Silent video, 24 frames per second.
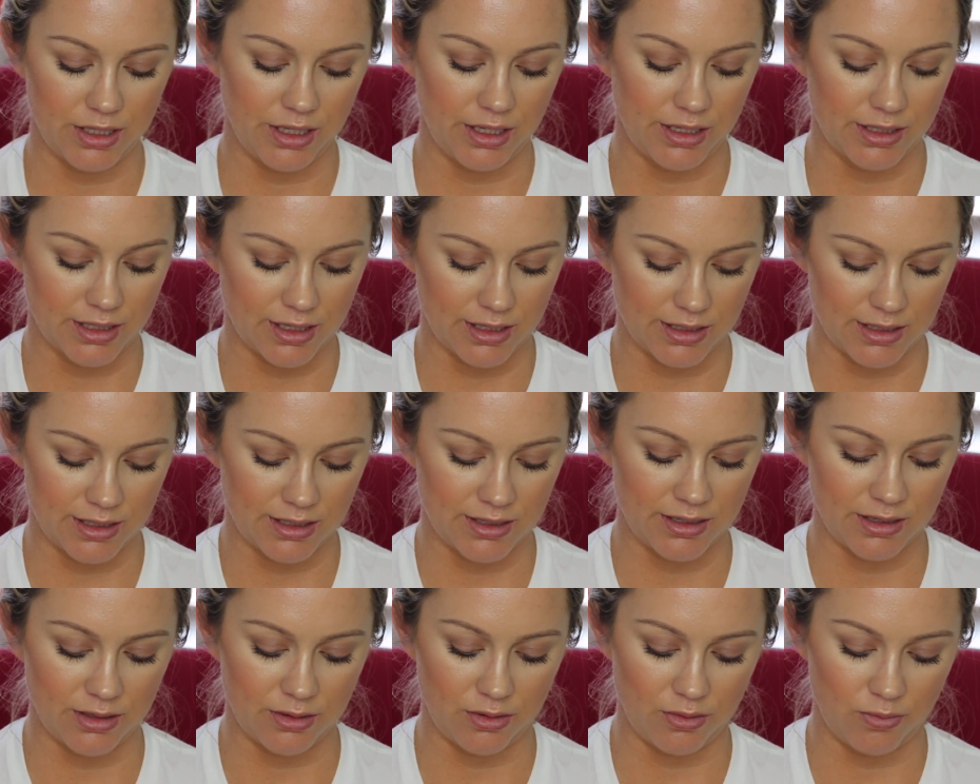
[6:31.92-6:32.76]
to this because
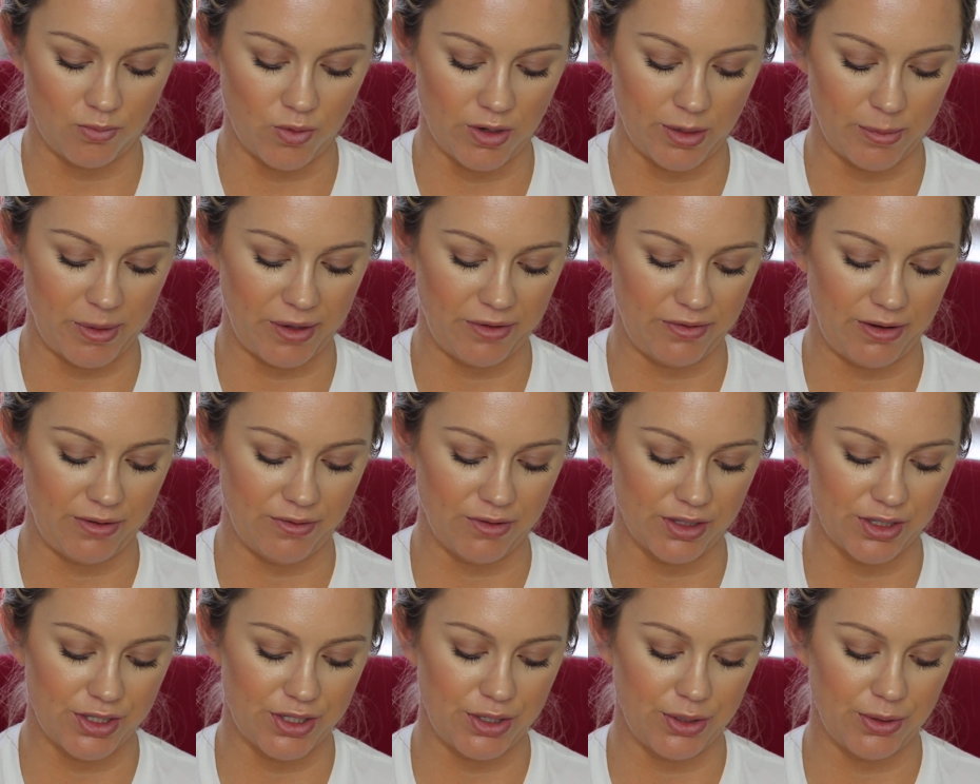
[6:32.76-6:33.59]
this is one of my
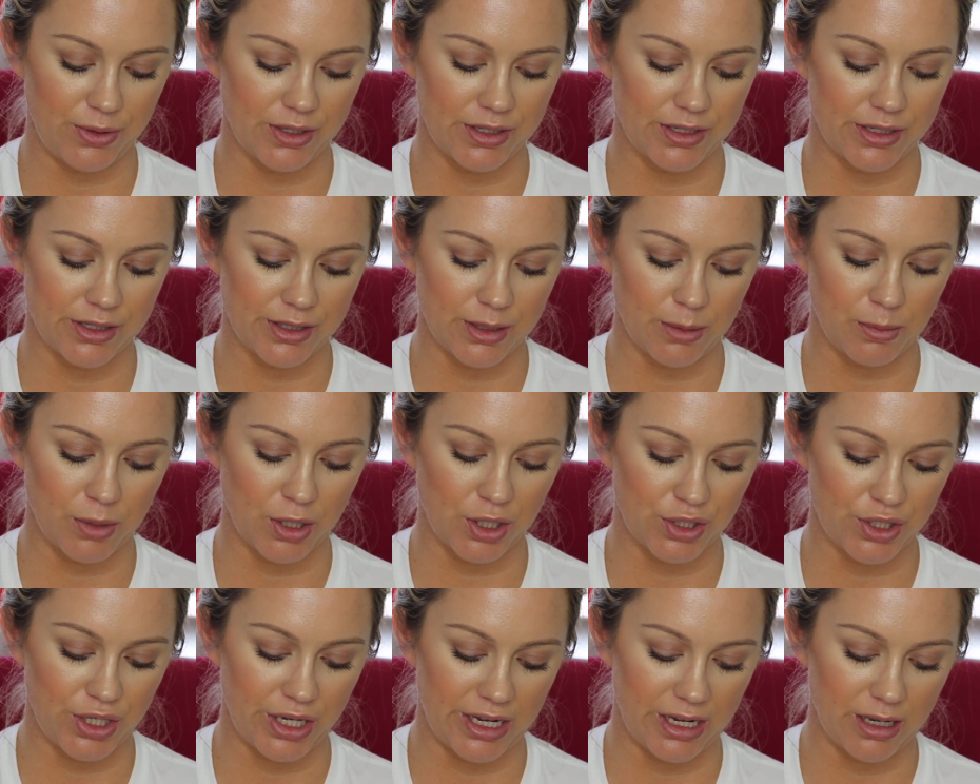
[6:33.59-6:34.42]
favorites too. This is the
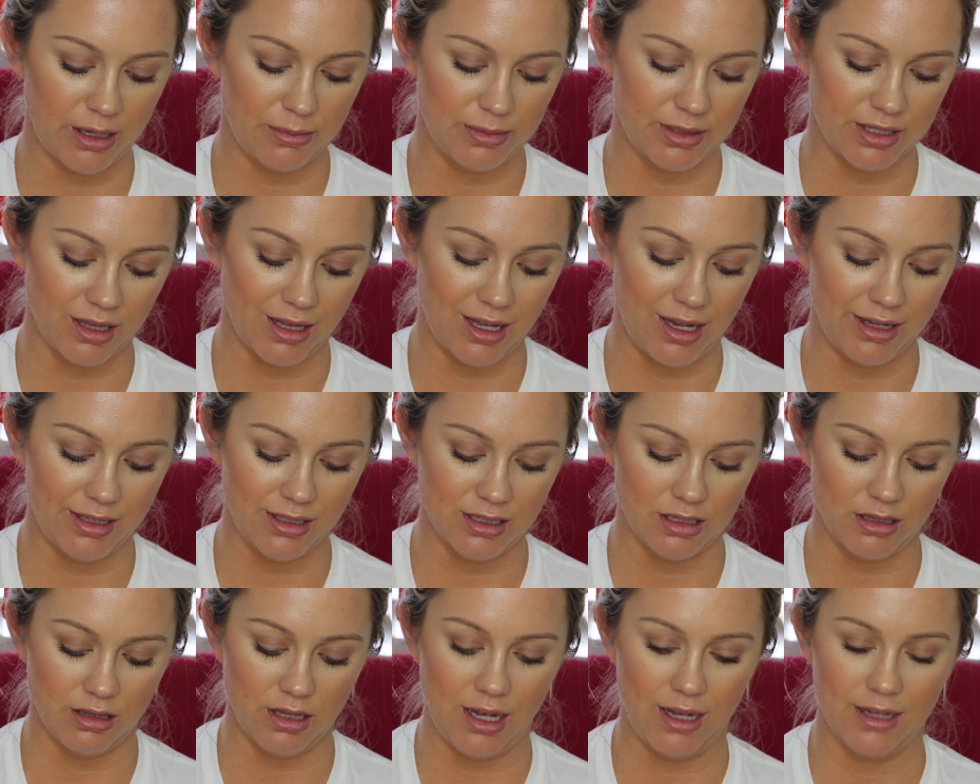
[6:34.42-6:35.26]
Marc Jacobs
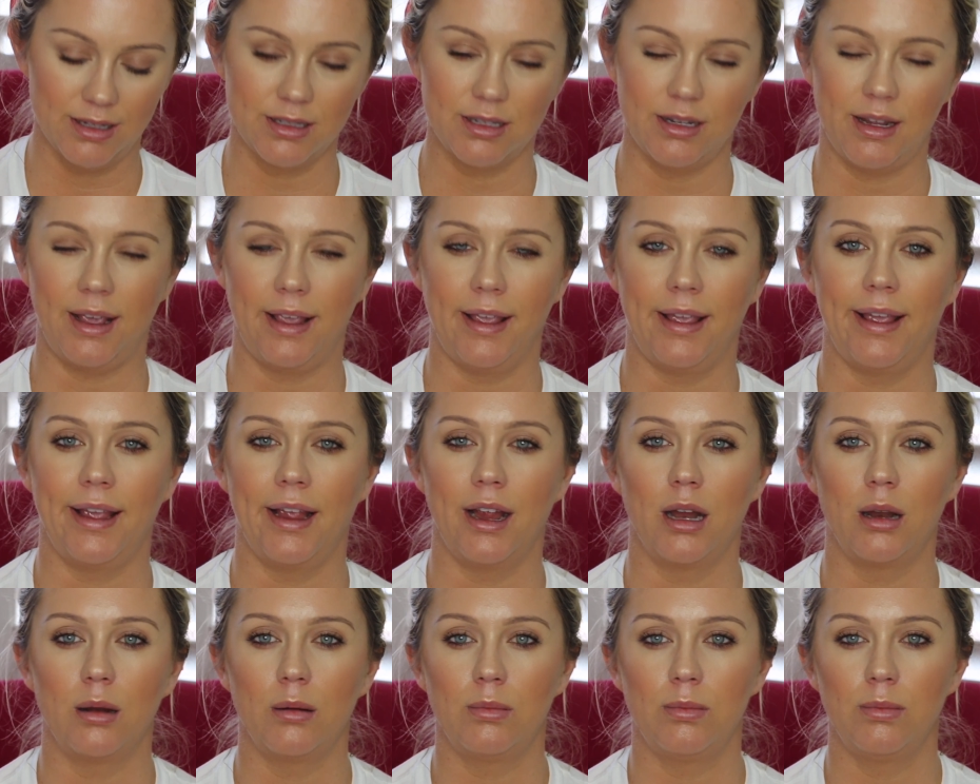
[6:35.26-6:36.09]
Lines and Last Night
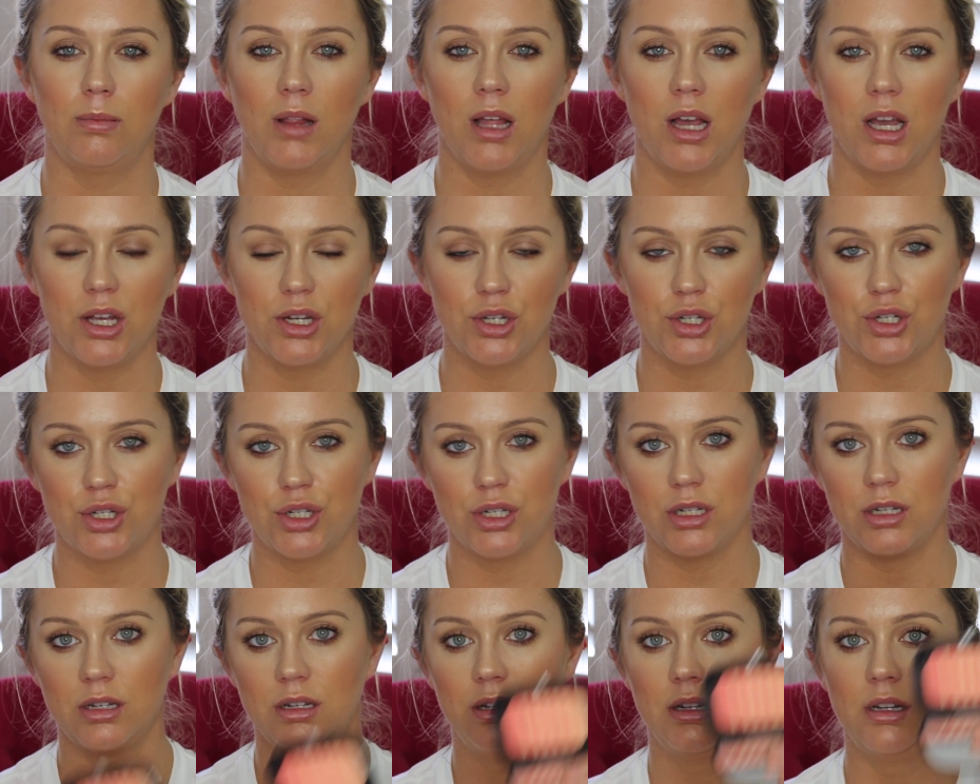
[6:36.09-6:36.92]
Air
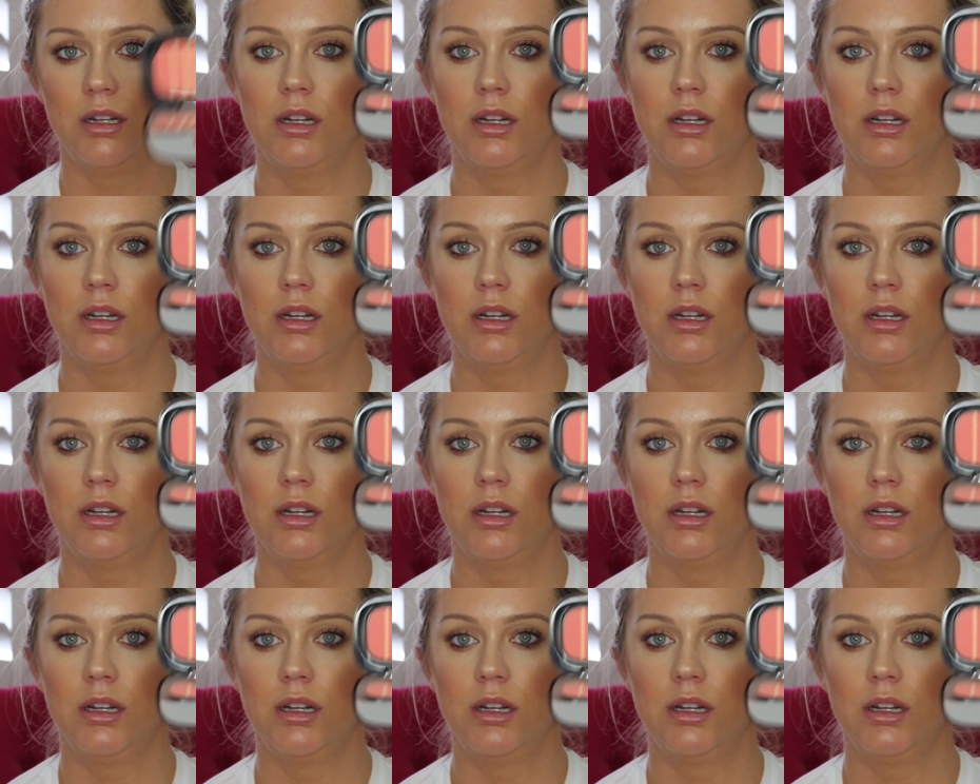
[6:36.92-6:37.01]
Blush.